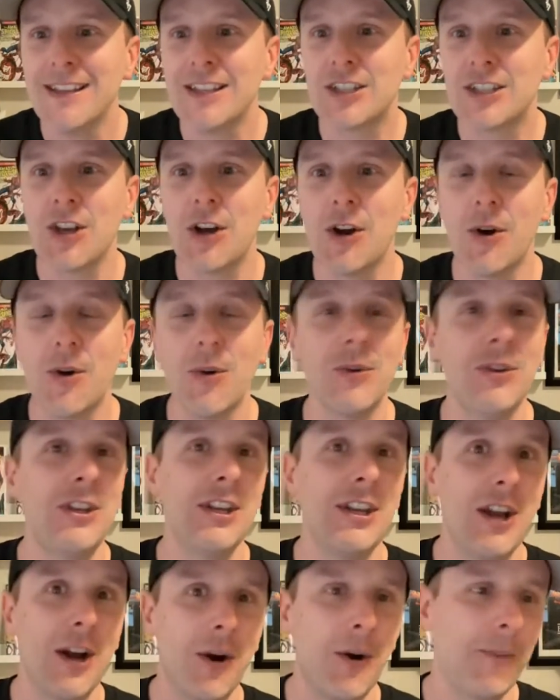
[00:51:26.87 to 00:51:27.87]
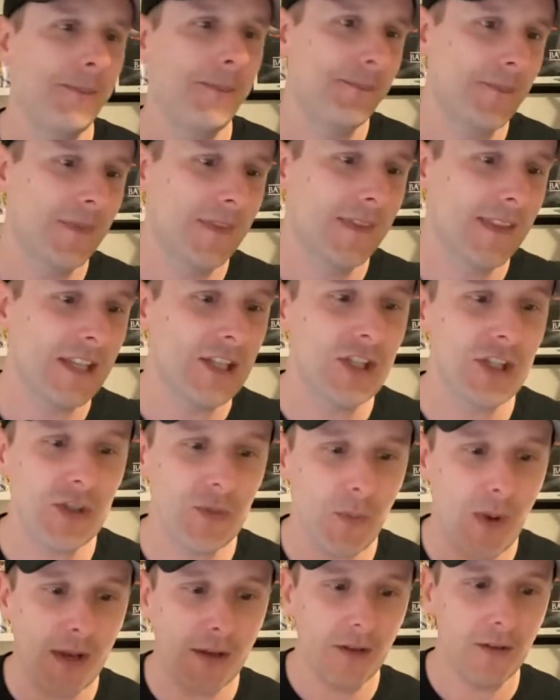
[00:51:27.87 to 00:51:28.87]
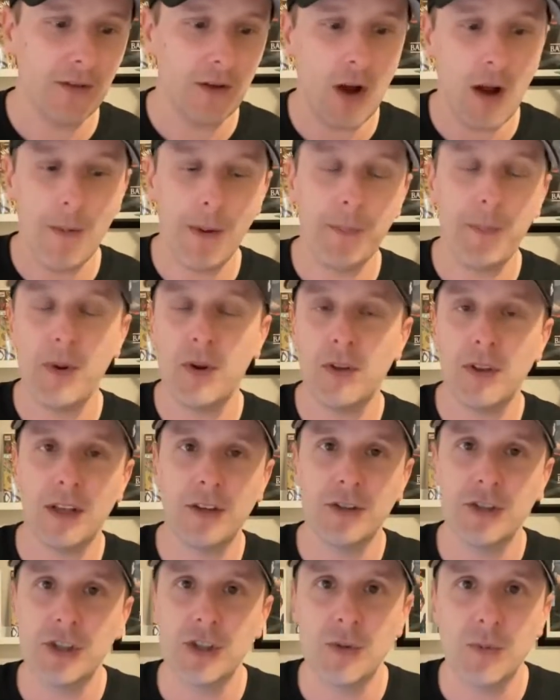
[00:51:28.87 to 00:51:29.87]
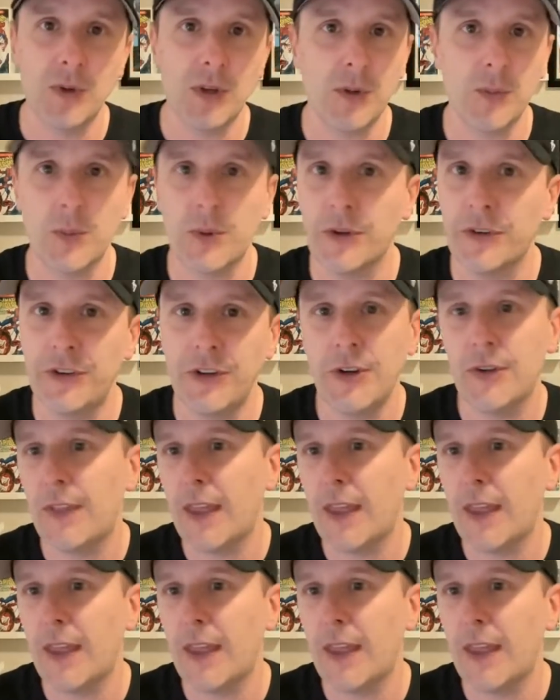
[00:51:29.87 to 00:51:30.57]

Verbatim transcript: So, you know, this is what comic book collectors in the real world do.